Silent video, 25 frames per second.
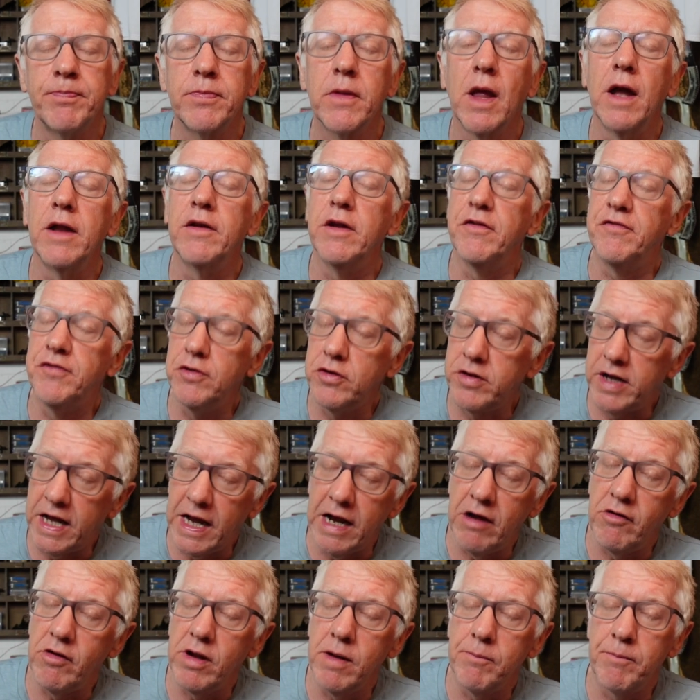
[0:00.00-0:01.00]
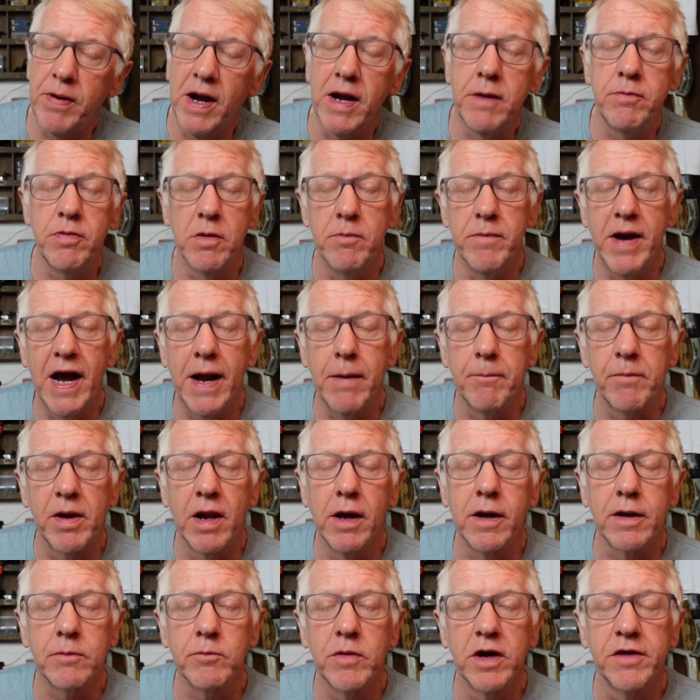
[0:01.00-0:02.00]
And if you carry a paper map
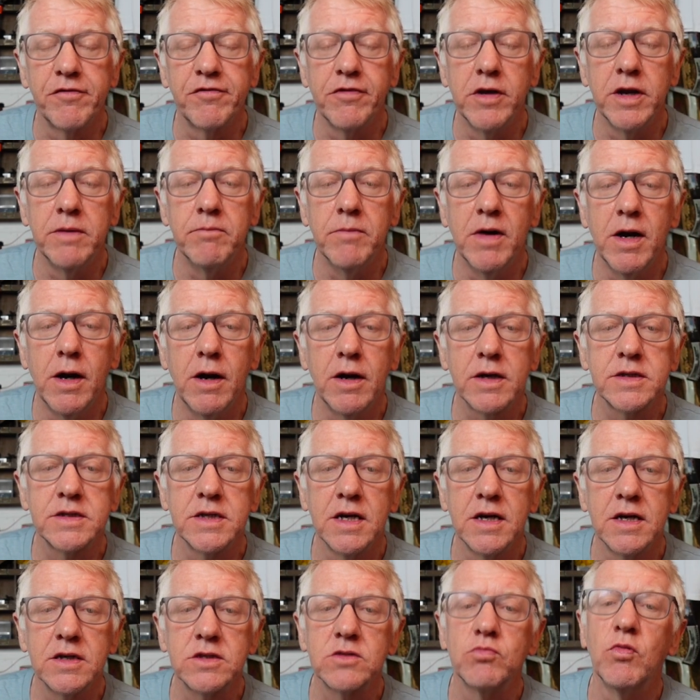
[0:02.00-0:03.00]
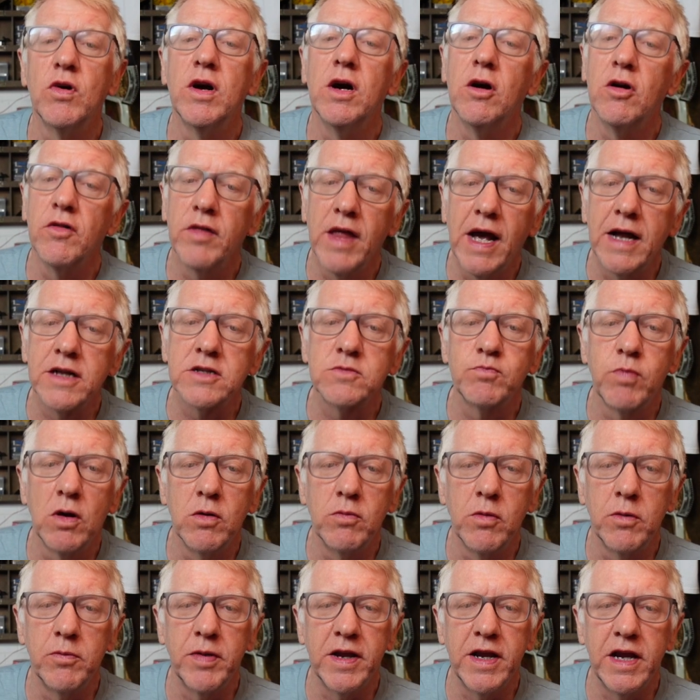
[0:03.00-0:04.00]
like my friend Mark does, well, that's
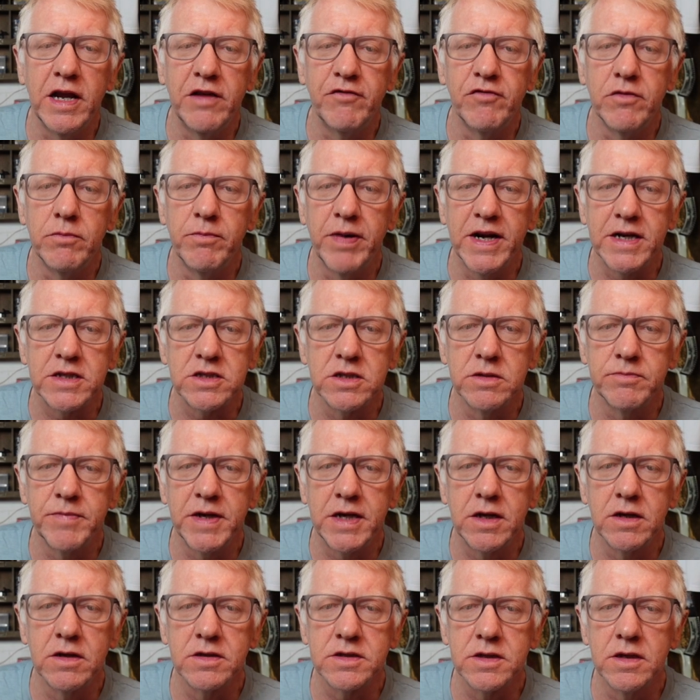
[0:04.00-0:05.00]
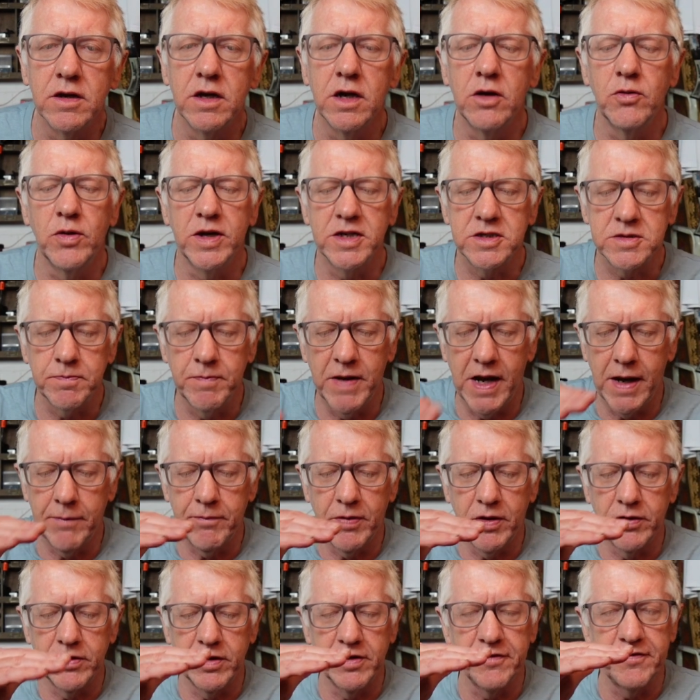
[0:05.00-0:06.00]
probably even better because an OS
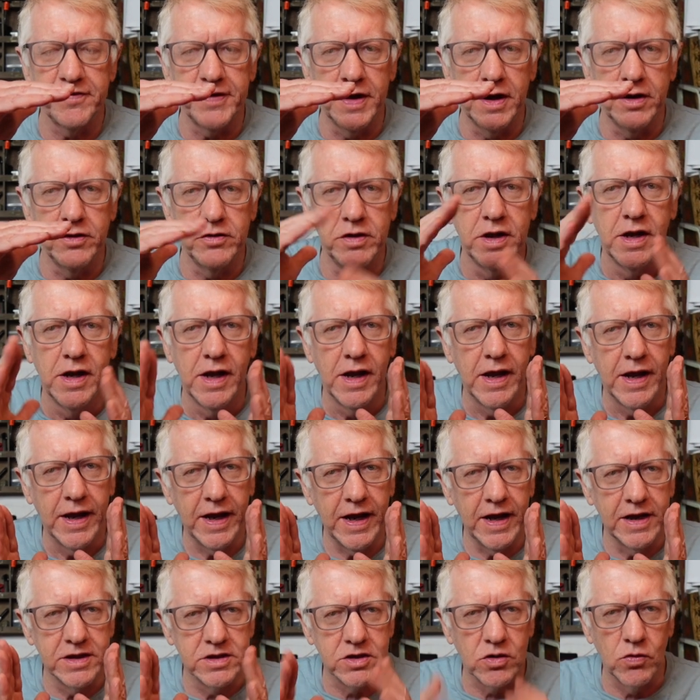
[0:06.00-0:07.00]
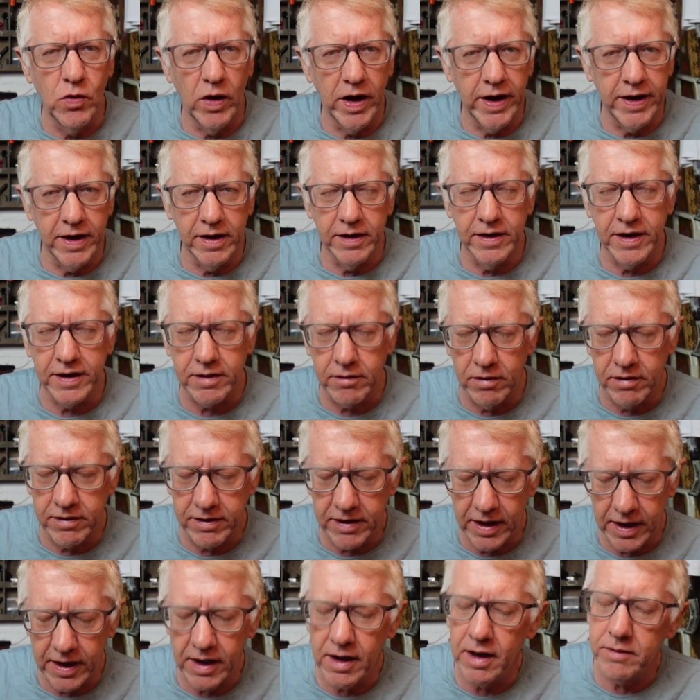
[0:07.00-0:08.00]
map on your phone is quite a little
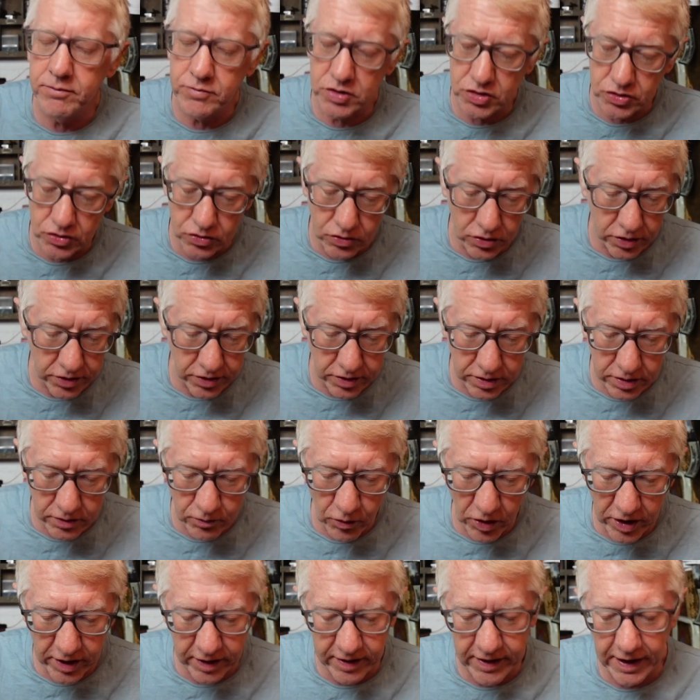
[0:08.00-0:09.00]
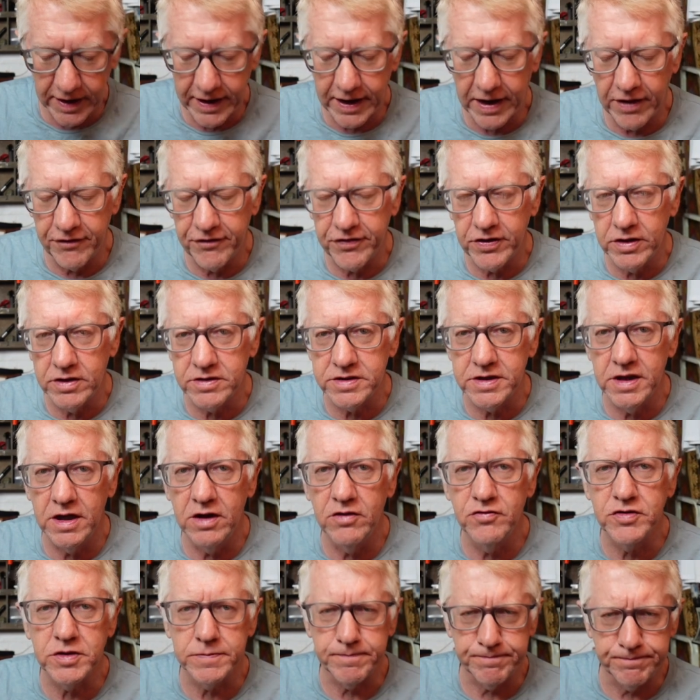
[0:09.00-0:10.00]
thing. I'm sure you can work that out for
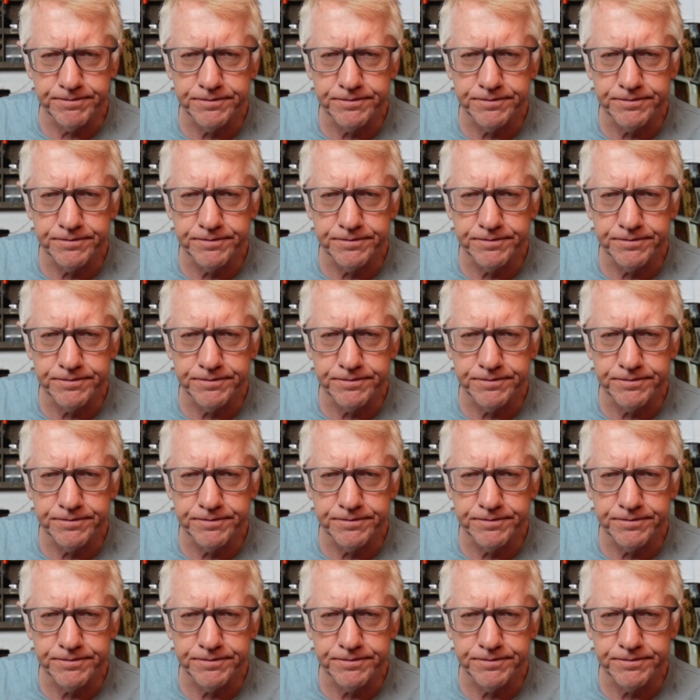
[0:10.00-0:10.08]
yourselves.